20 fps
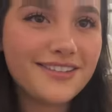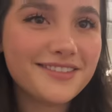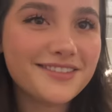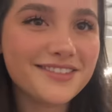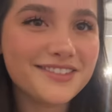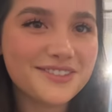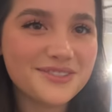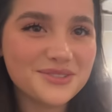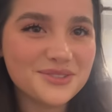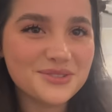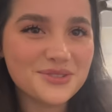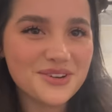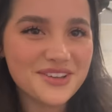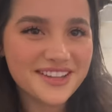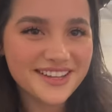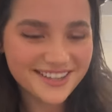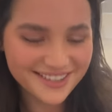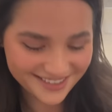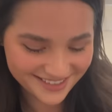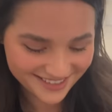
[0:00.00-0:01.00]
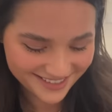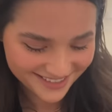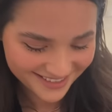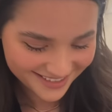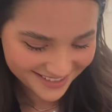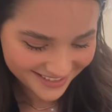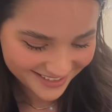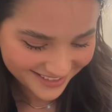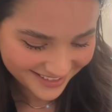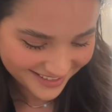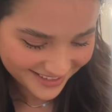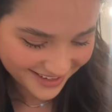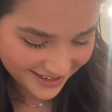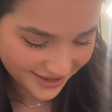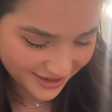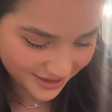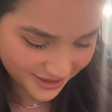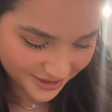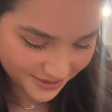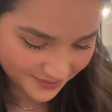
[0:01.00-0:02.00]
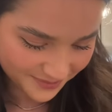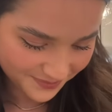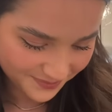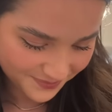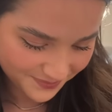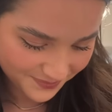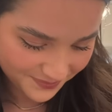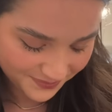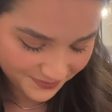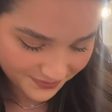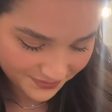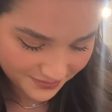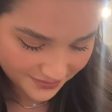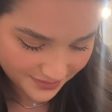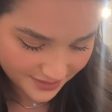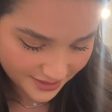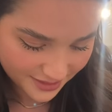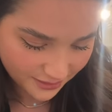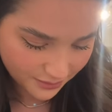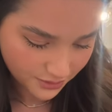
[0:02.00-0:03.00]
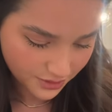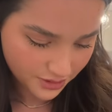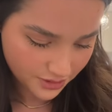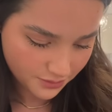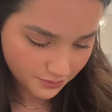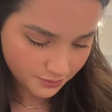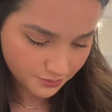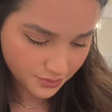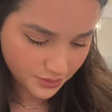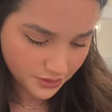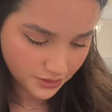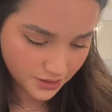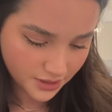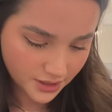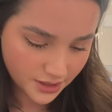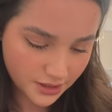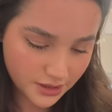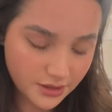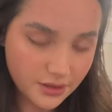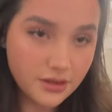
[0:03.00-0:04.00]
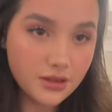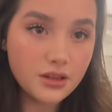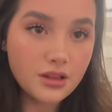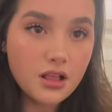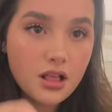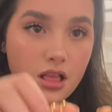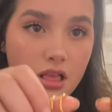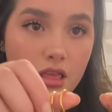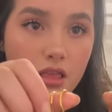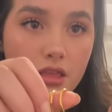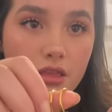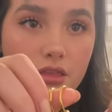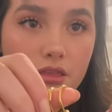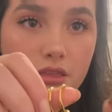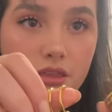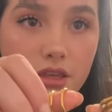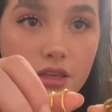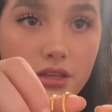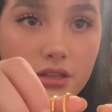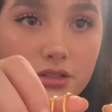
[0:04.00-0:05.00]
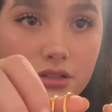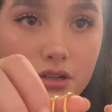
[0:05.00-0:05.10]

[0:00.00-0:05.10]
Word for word: Did you enjoy that? Um, we're gonna put these